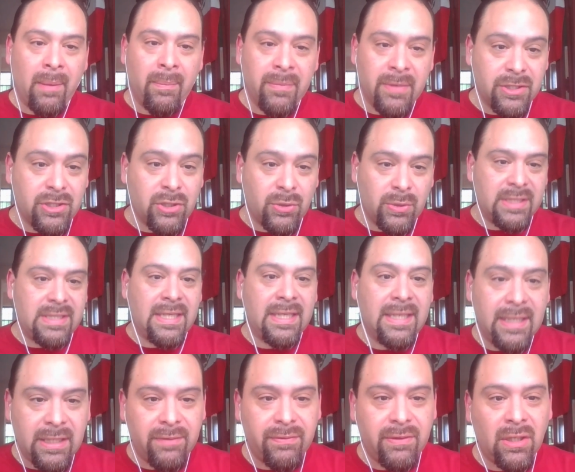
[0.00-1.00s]
this
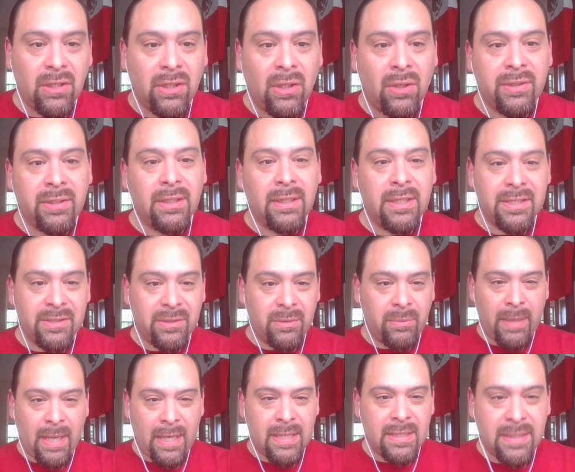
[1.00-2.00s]
critique of
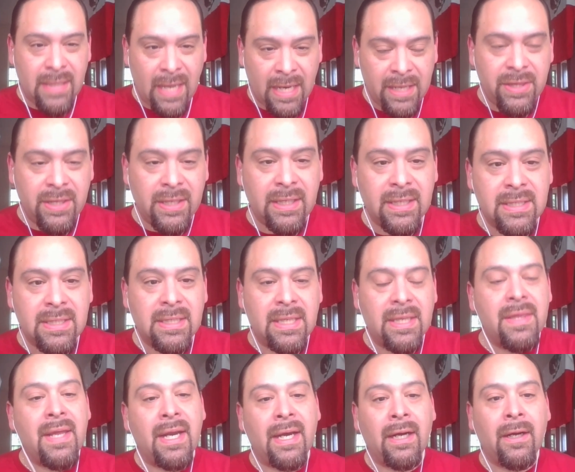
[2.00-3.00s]
colonialism that I think is
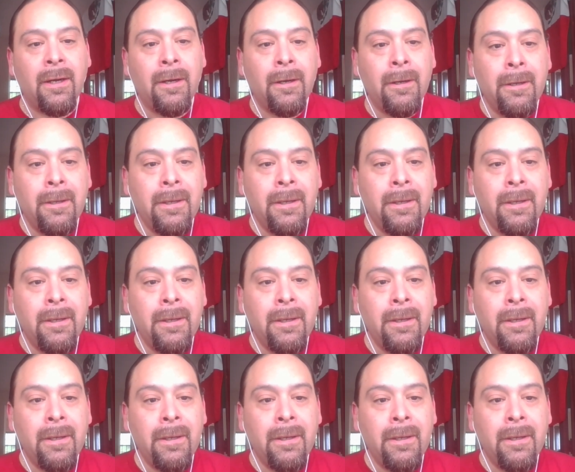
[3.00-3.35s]
in there.